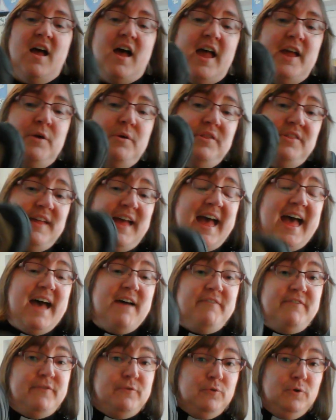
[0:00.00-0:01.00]
I also
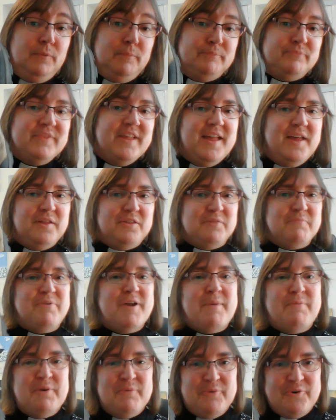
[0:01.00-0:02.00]
have some
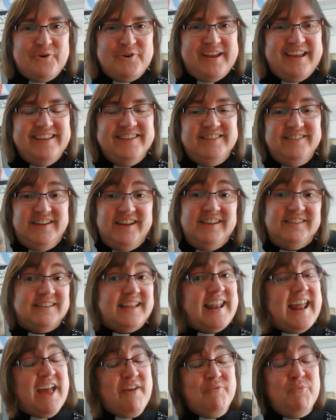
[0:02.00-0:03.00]
proper walking shoes,
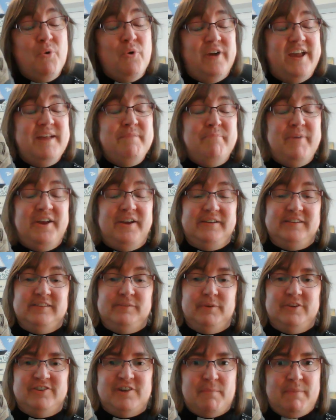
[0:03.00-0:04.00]
and I have walking boots,
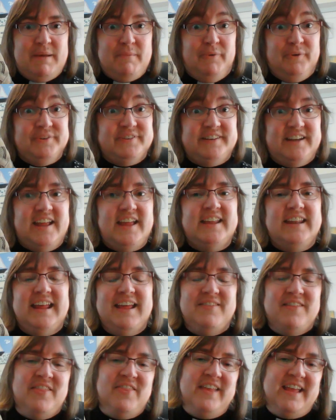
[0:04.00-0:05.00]
which are a bit more
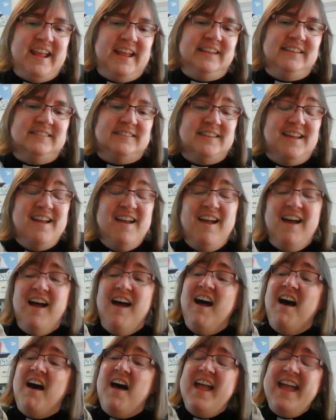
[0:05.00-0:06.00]
sturdy than these.
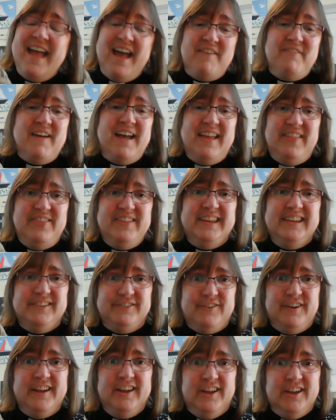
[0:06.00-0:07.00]
I have had these
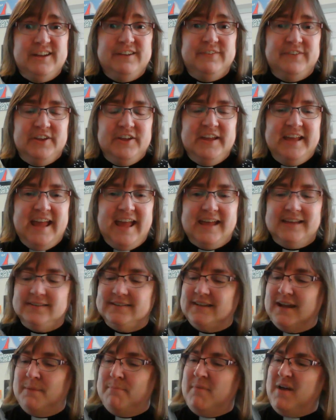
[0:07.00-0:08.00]
for a good few years,
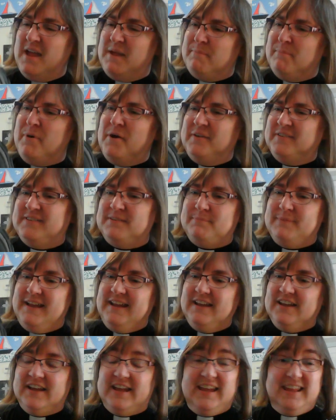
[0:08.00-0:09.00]
and I might
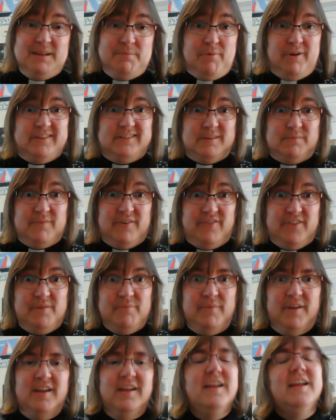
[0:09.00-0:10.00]
possibly, looking at the bottom of
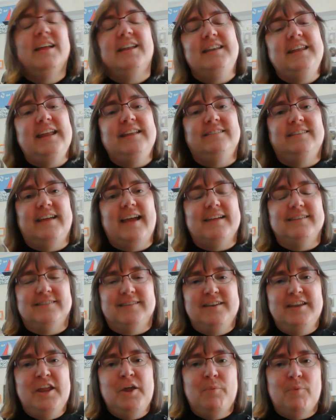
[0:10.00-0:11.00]
them, need to get
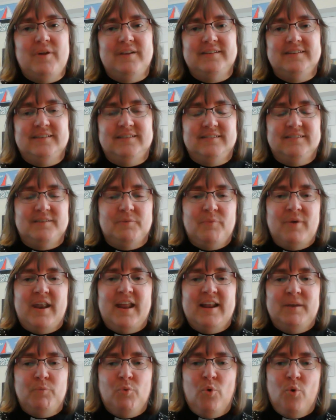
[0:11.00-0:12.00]
some new ones, because when
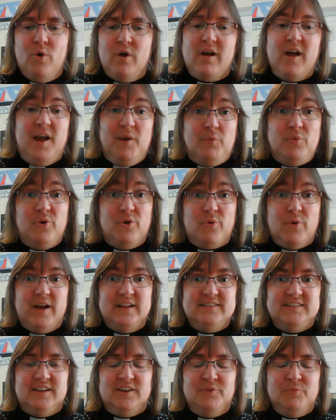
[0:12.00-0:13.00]
I walk
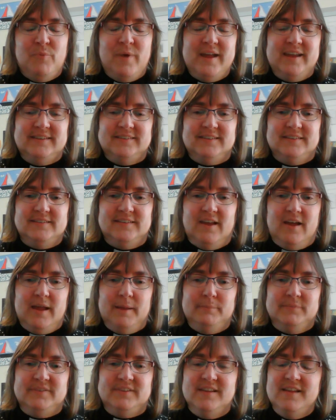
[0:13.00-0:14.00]
quite a long way
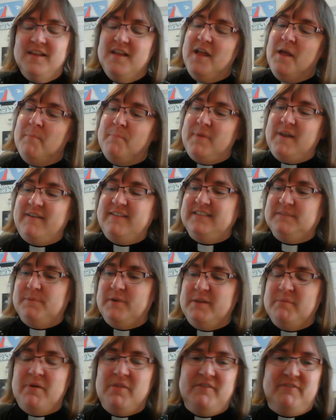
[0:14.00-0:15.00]
sometimes. But I had to
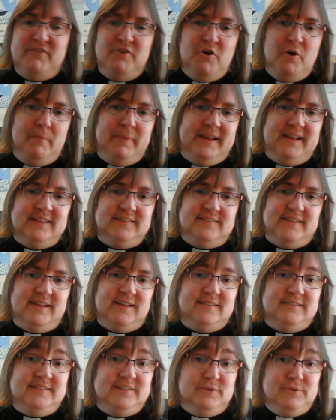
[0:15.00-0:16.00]
put them on the floor because they
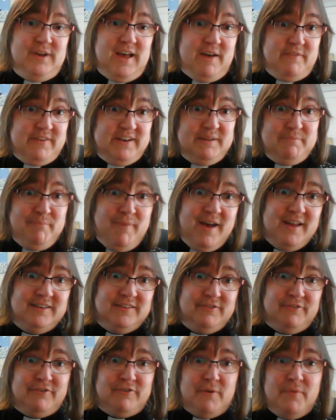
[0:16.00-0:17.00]
are still covered in mud
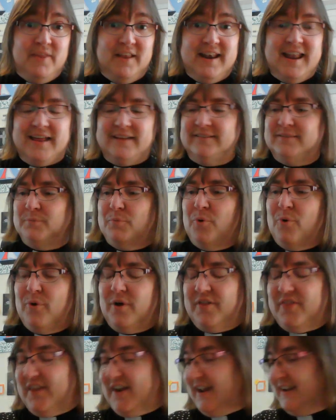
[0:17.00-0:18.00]
from the last
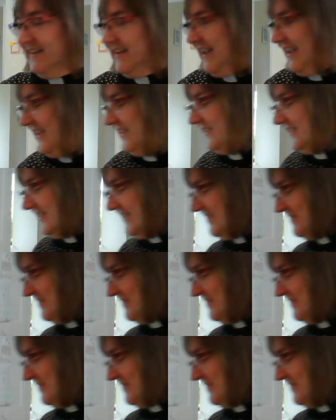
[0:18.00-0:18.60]
walk that I did.